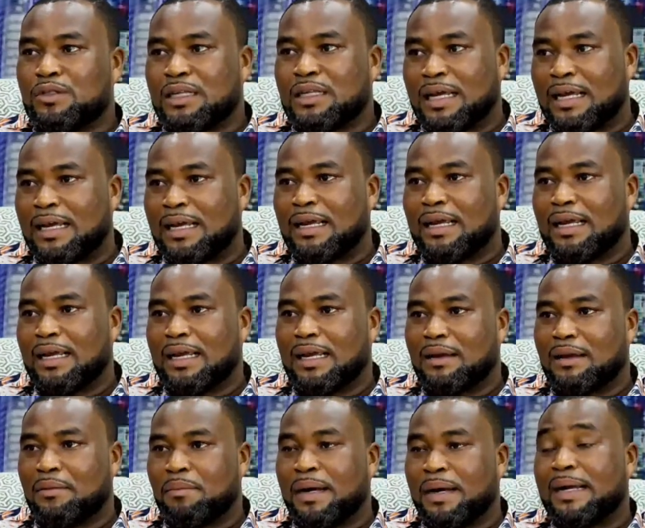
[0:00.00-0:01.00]
Today,
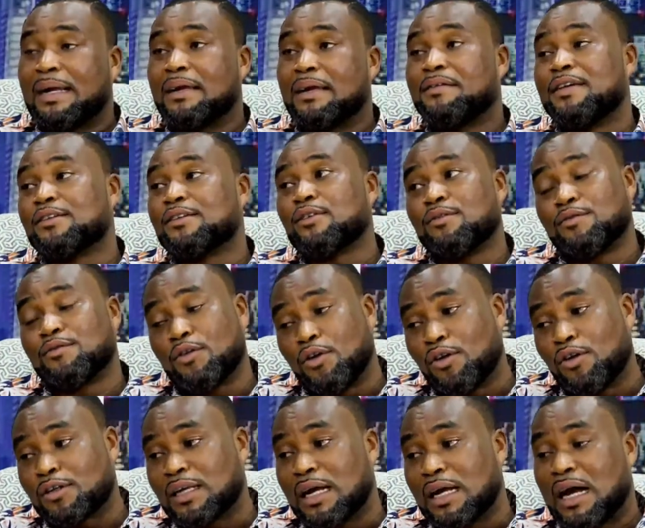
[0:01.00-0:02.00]
by the grace
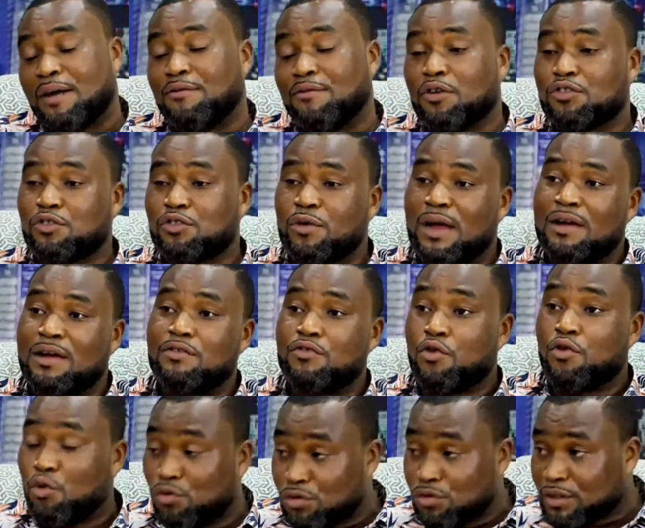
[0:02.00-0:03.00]
of God, I've also
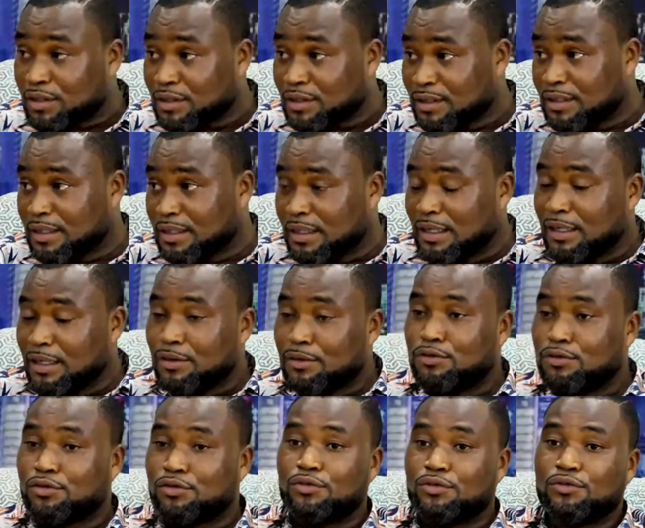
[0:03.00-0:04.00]
enrolled
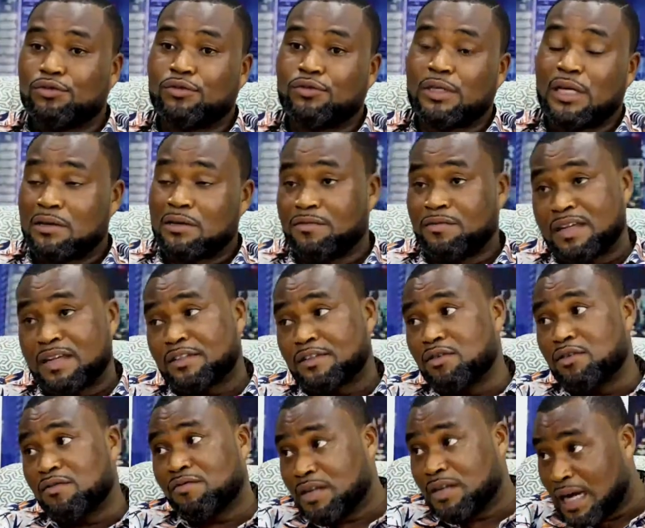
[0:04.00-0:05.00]
to the
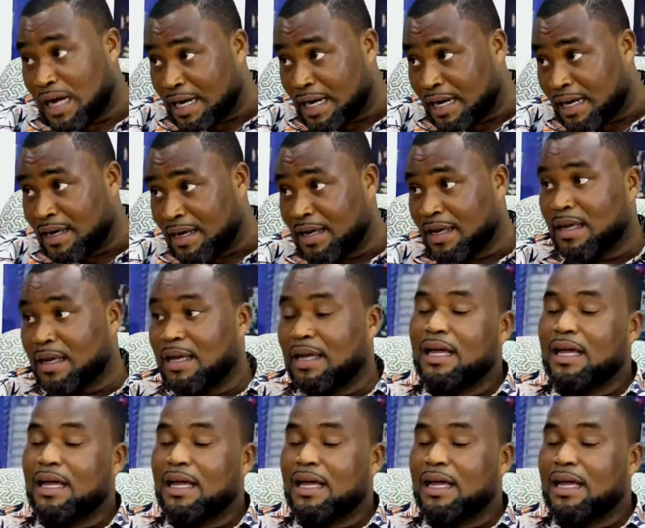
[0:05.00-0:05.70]
University of Ghana,